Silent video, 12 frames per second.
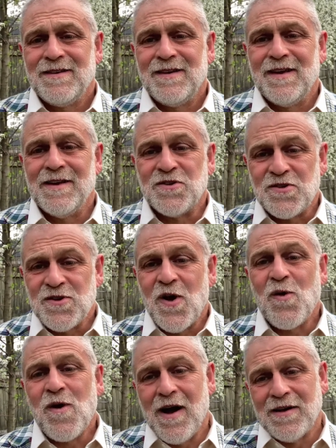And so
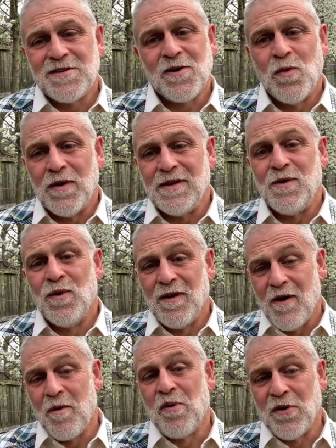consequently will
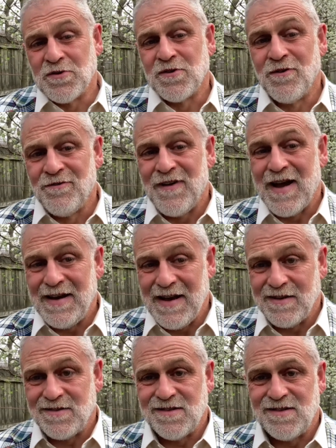our personal
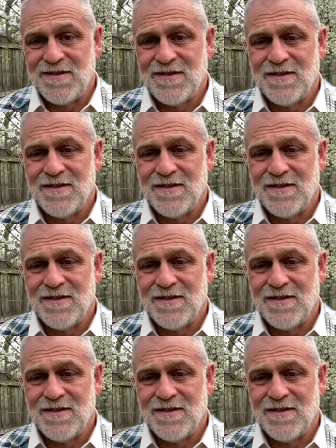finances.